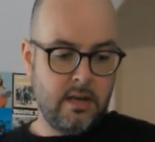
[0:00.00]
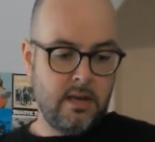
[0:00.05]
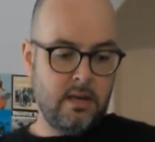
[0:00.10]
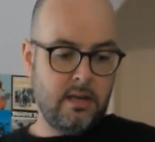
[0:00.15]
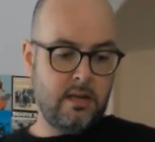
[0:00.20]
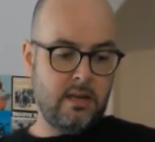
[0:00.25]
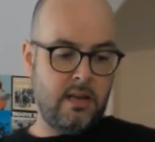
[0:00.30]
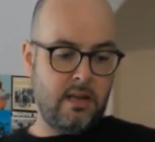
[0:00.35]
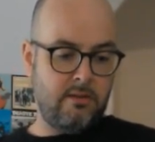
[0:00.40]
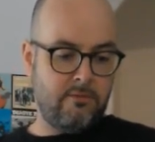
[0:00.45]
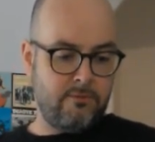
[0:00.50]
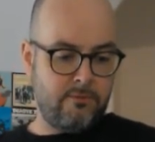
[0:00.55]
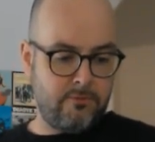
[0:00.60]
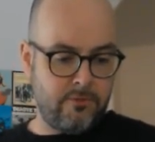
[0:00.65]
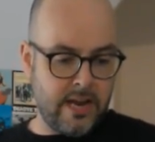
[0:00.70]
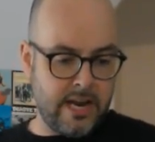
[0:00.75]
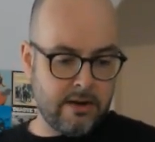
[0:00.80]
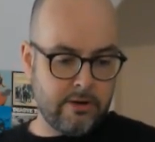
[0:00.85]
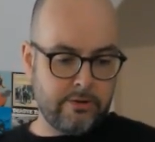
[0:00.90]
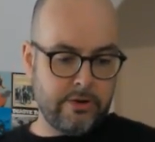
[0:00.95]
in a
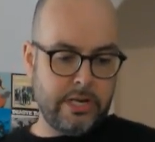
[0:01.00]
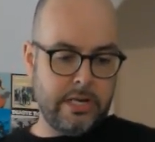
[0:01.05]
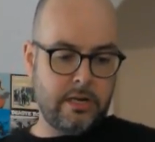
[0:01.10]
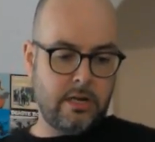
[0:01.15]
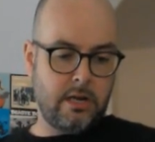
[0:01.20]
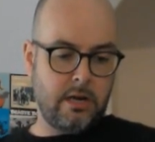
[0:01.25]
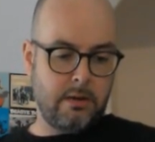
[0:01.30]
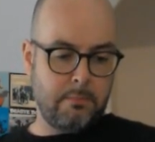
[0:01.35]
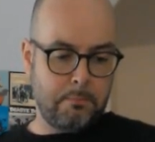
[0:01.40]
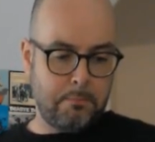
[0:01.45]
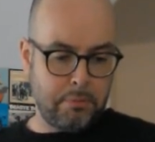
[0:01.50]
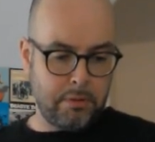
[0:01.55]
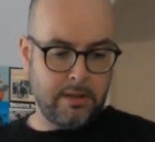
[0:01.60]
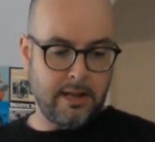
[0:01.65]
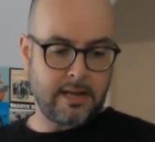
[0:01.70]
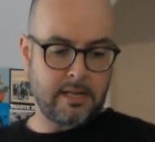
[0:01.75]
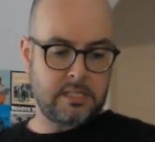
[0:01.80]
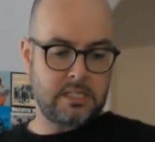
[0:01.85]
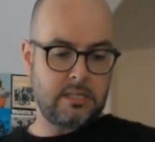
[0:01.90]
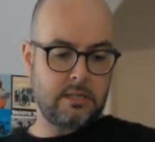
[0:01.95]
very
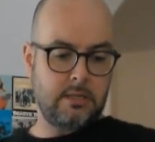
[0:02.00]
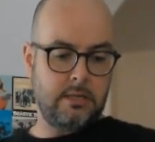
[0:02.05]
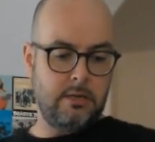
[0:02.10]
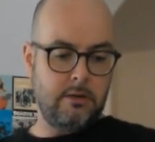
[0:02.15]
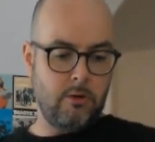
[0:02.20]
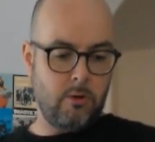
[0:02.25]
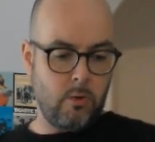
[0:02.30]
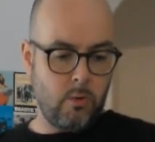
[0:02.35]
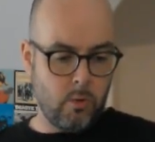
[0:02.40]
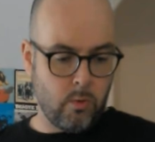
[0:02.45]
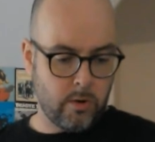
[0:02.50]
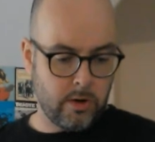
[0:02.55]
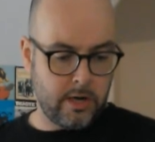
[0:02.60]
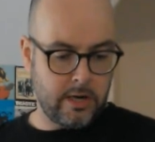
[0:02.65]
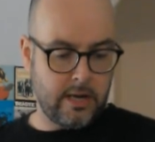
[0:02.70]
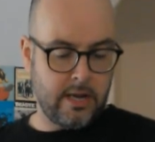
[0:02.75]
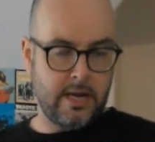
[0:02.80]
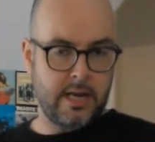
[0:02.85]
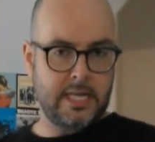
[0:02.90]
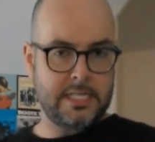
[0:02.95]
complexly
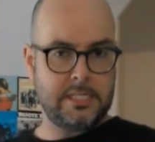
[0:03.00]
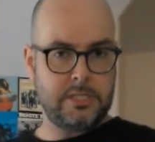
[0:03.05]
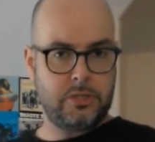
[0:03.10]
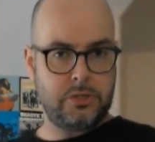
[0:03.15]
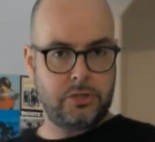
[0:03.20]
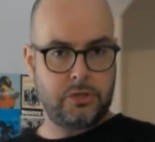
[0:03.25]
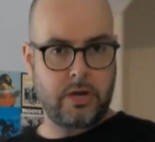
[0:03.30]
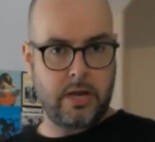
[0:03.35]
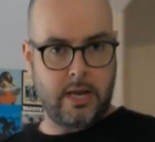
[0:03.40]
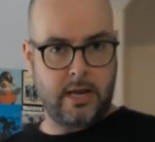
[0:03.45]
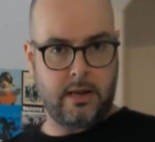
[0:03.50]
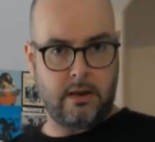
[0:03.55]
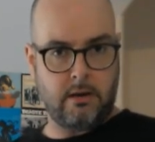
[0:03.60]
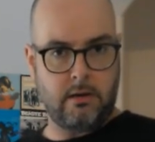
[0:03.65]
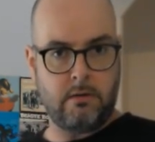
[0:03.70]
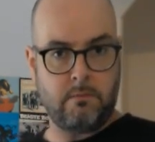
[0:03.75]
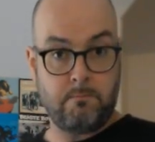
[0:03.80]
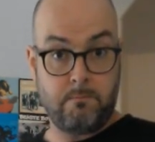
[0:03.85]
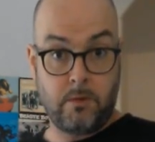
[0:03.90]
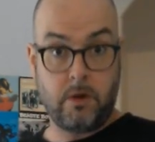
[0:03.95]
organized chain
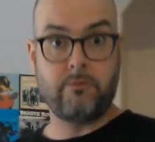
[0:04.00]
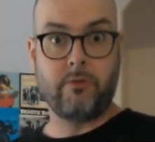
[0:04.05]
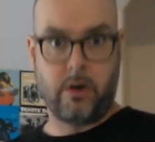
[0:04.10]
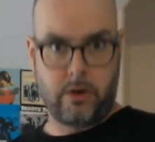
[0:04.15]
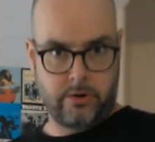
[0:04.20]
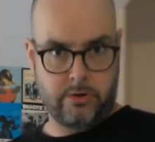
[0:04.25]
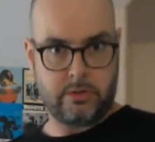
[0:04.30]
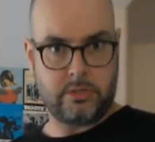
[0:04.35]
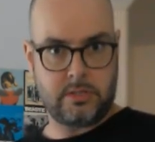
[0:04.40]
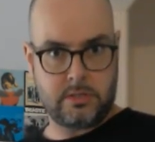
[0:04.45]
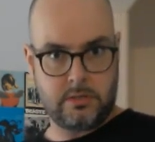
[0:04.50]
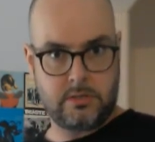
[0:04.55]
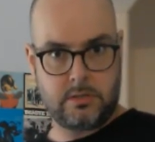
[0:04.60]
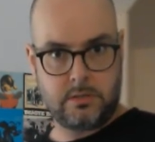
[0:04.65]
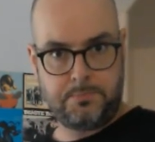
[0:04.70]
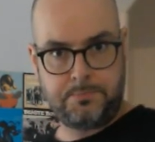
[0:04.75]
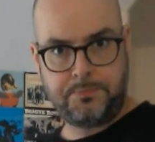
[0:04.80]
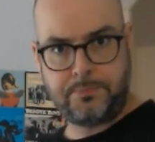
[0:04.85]
of utterances.